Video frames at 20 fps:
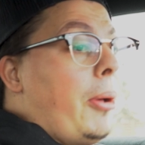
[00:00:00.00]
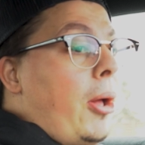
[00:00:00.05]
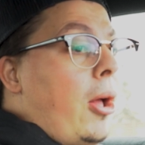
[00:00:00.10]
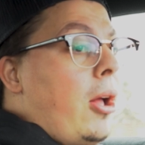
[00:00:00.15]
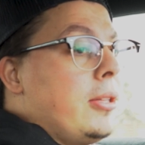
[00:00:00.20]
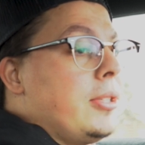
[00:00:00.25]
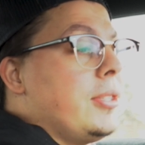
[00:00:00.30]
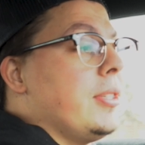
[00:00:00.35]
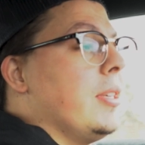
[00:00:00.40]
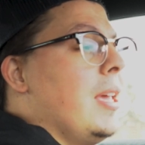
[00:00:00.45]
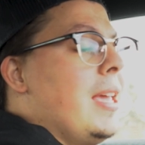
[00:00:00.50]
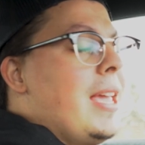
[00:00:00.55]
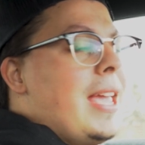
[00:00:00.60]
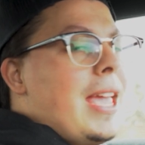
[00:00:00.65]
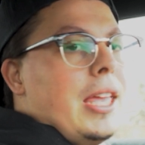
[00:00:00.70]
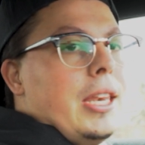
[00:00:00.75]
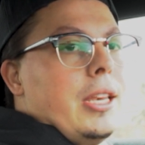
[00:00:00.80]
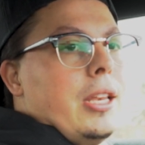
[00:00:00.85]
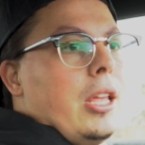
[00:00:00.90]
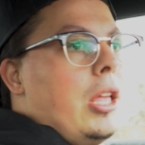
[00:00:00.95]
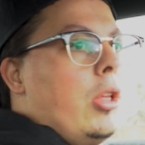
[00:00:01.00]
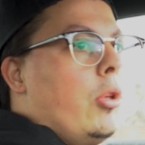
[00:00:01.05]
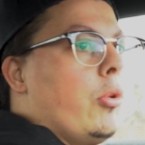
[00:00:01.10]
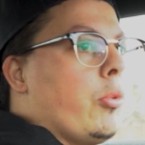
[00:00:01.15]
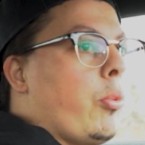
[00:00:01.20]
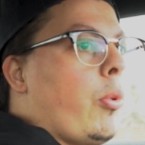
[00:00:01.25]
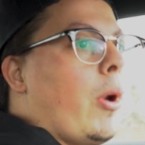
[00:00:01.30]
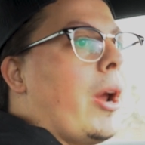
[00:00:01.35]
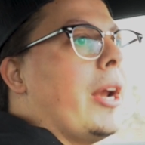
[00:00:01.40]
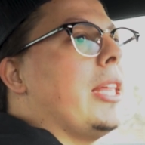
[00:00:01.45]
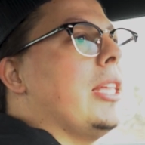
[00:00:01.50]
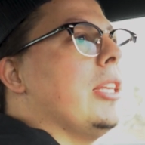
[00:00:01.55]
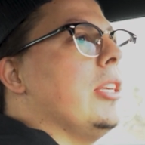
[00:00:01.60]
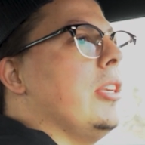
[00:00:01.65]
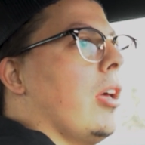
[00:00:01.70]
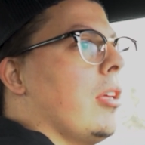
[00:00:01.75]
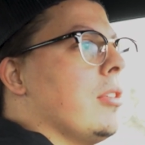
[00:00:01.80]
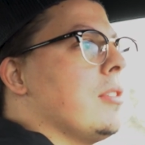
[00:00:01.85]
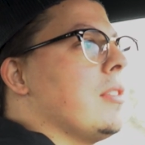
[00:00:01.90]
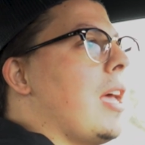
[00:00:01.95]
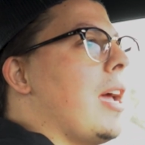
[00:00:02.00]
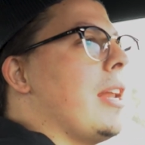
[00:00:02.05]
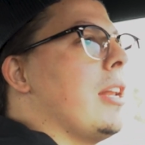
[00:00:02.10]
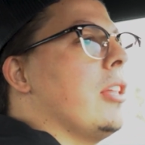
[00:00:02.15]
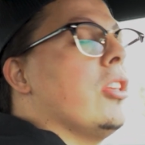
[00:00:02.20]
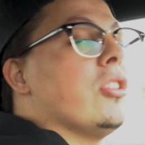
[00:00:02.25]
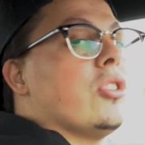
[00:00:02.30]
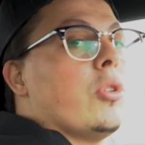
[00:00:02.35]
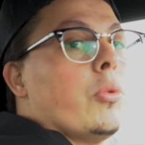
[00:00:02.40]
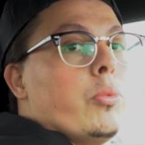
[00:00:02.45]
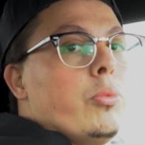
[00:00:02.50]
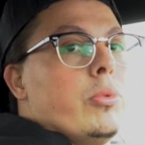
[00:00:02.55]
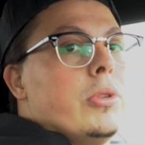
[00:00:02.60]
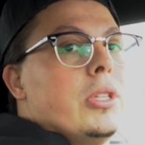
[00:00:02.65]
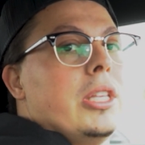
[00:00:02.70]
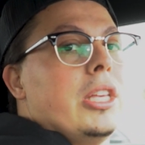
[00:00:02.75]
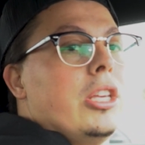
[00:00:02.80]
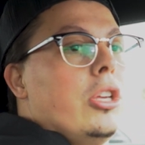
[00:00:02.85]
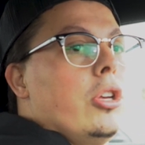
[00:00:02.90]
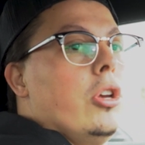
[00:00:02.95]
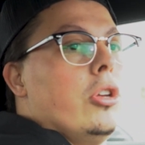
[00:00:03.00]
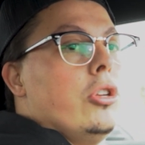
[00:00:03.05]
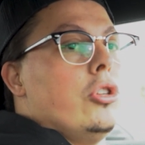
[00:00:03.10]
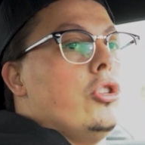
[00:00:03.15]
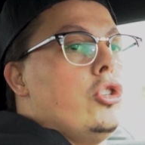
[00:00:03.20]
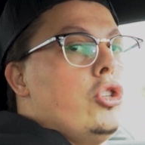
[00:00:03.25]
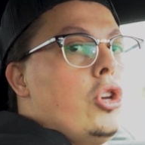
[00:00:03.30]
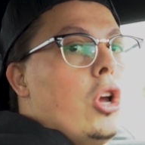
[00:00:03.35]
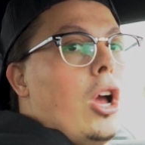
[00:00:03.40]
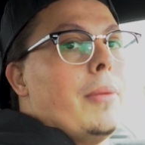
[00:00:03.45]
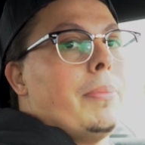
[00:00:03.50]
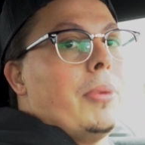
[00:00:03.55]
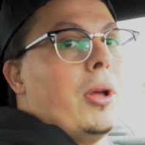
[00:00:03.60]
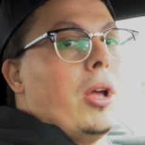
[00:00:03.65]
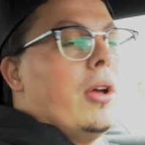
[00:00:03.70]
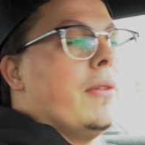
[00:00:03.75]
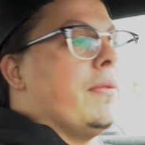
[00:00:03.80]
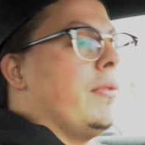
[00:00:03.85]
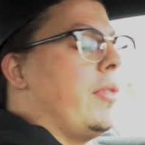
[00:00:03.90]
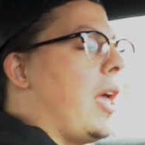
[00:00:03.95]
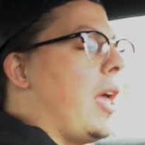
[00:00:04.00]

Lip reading: box, it already does that and it does a really good job of